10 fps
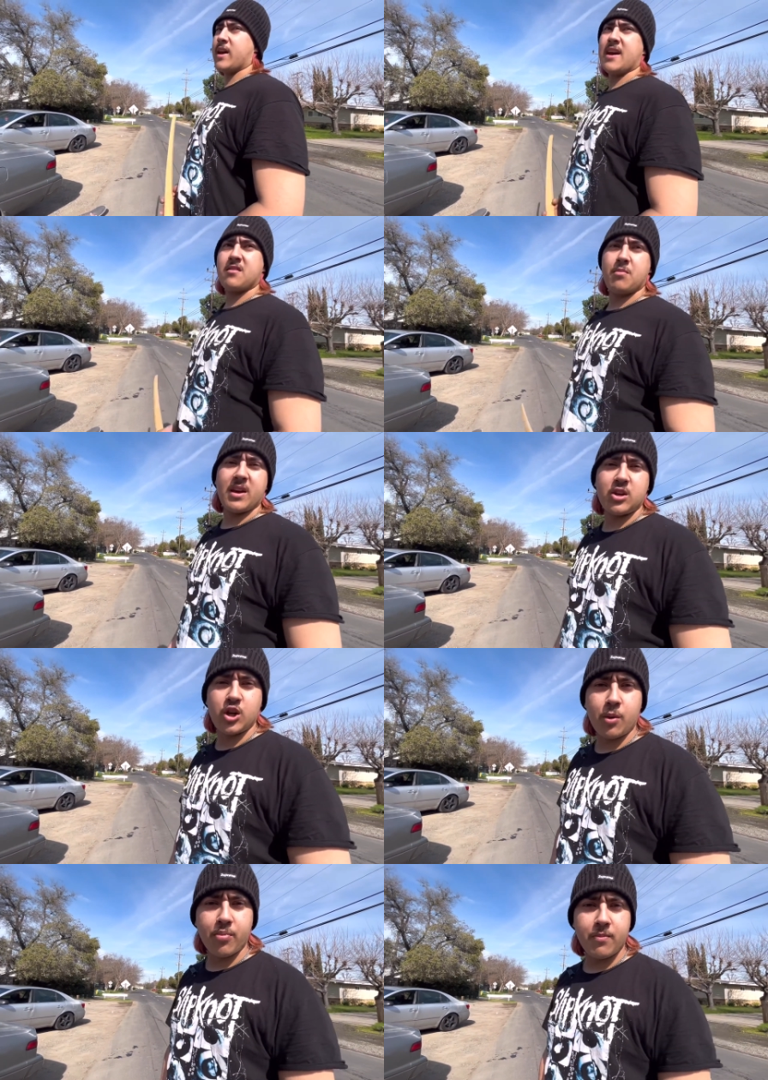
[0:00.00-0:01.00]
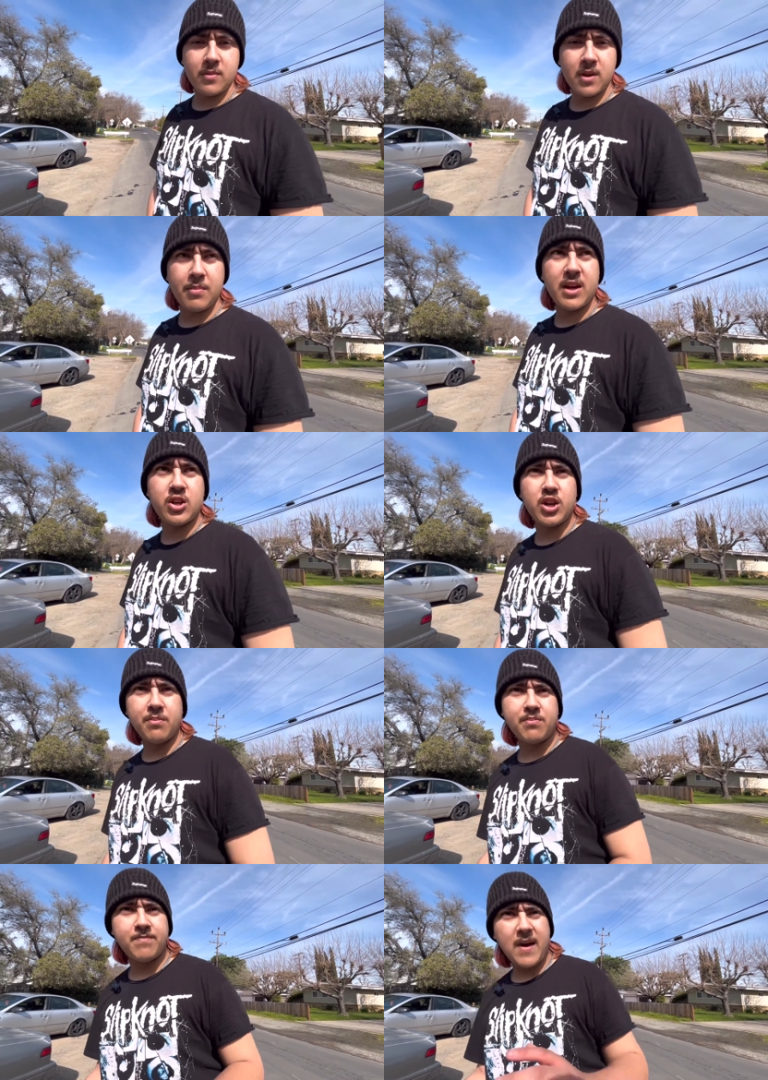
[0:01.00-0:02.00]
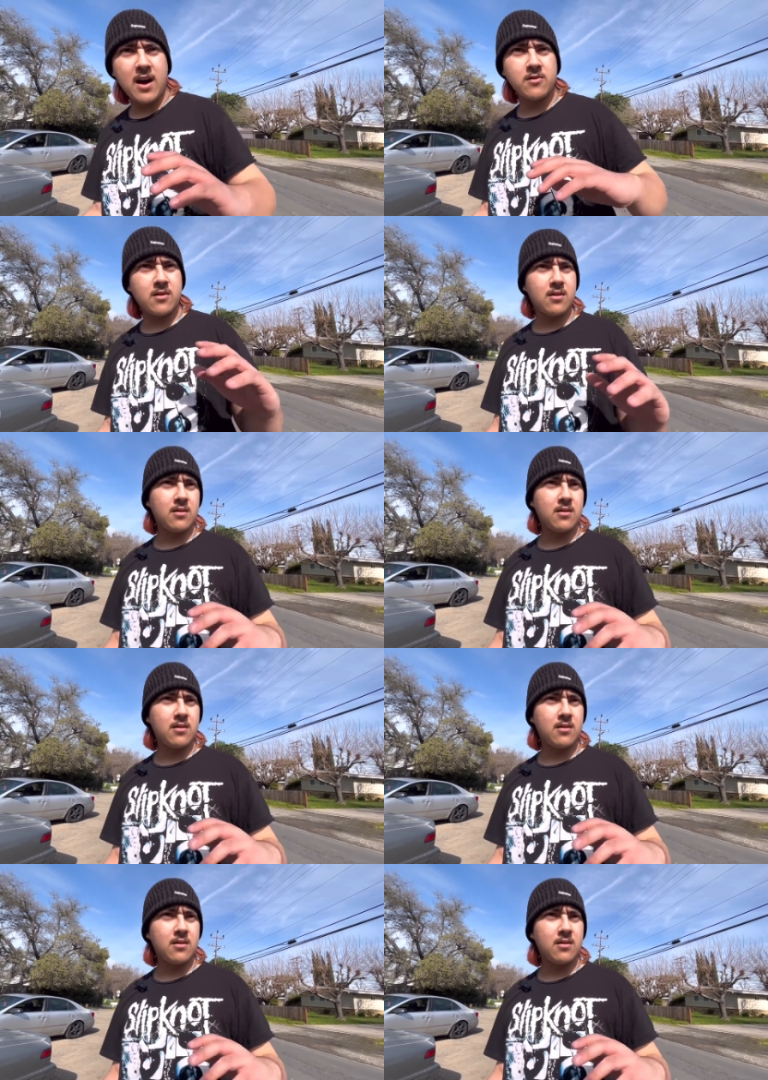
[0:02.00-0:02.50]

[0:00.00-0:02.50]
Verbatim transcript: We had the big jump, the big jump house.